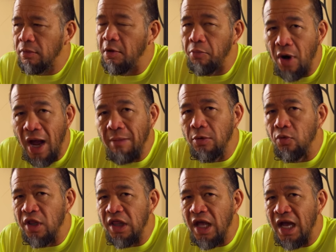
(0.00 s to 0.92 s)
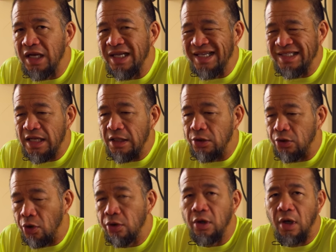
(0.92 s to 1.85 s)
The problem with that is that
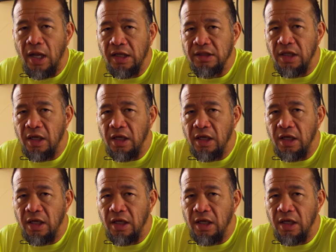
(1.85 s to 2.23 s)
dirt collects